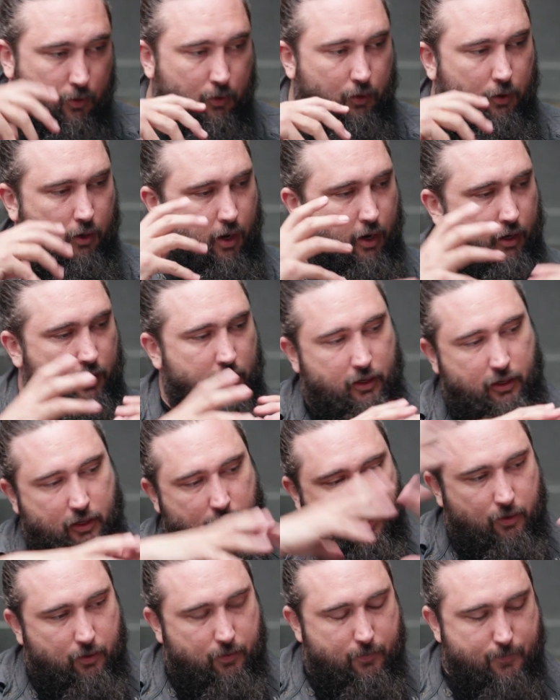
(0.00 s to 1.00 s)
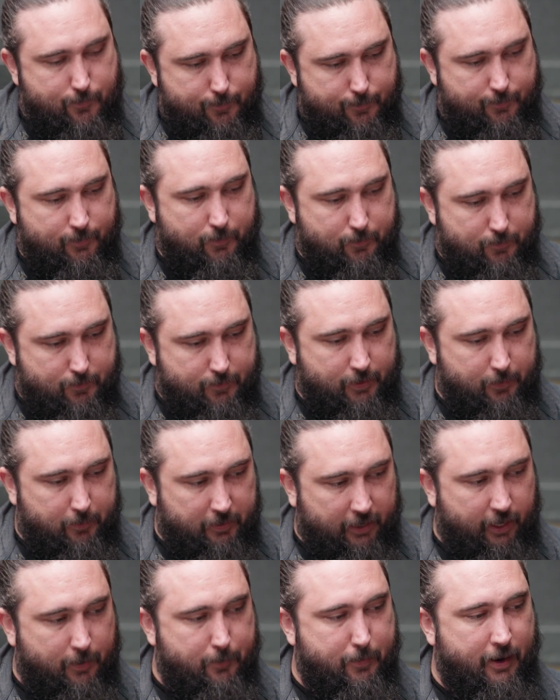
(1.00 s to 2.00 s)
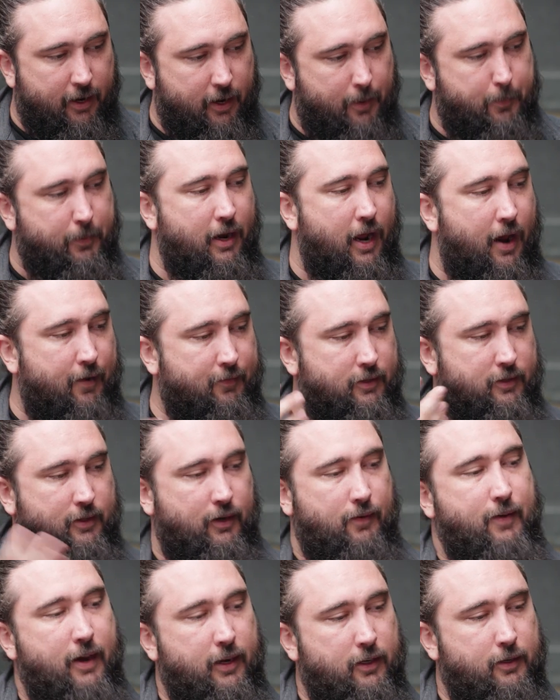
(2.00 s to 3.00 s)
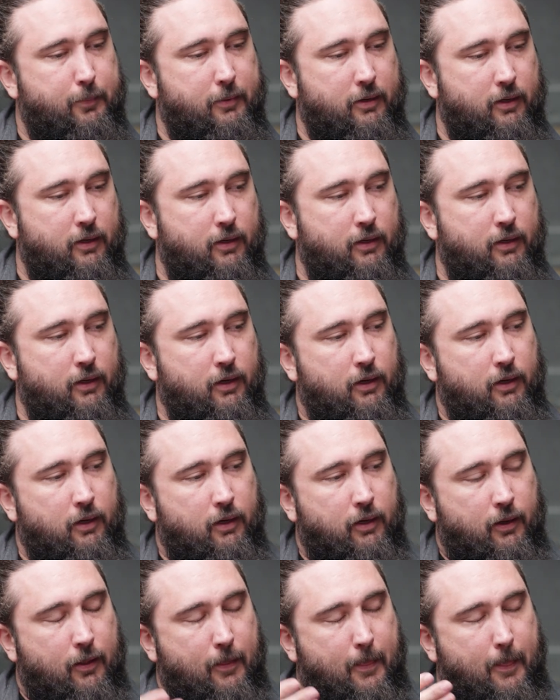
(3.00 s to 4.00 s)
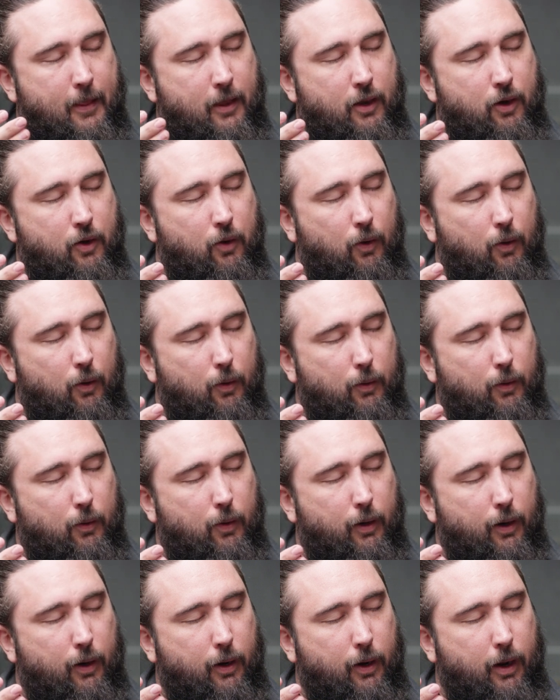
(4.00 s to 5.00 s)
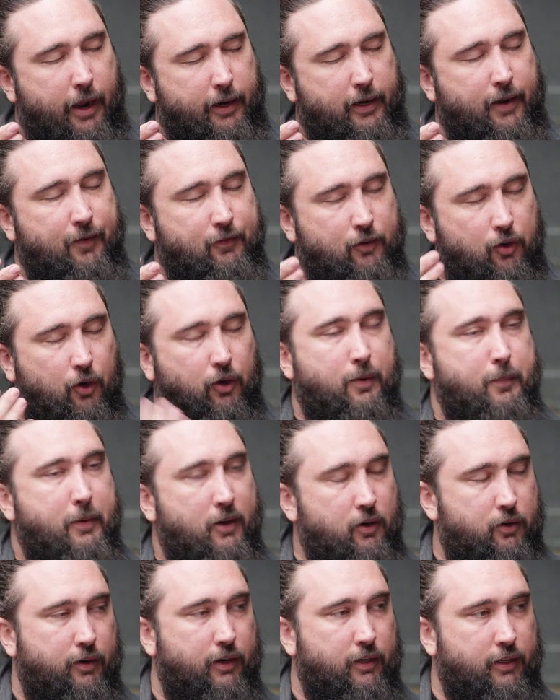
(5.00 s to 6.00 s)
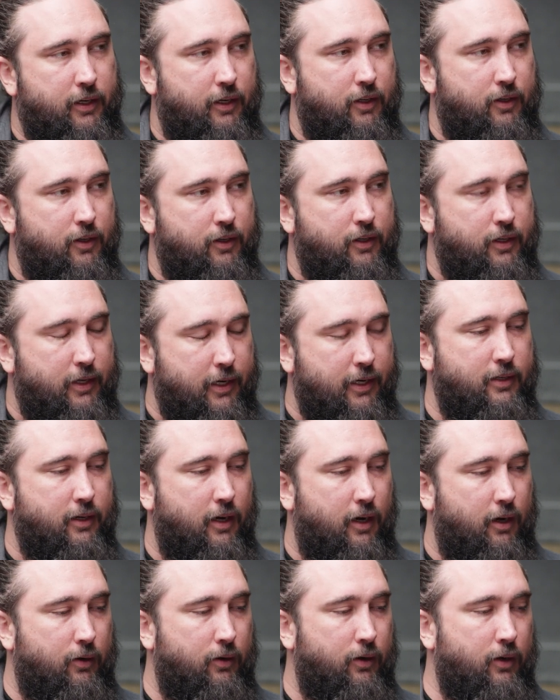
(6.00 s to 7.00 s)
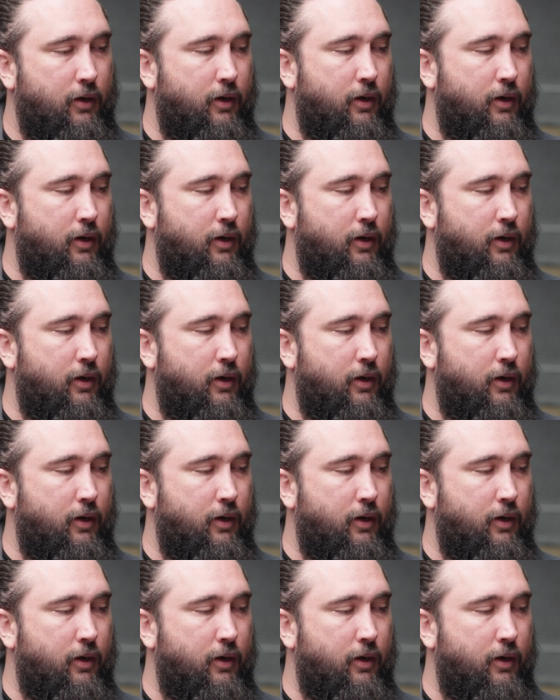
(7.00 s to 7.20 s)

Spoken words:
or like, you know, completely made up. And other stuff had to be, you know, had to have documentary attention to detail.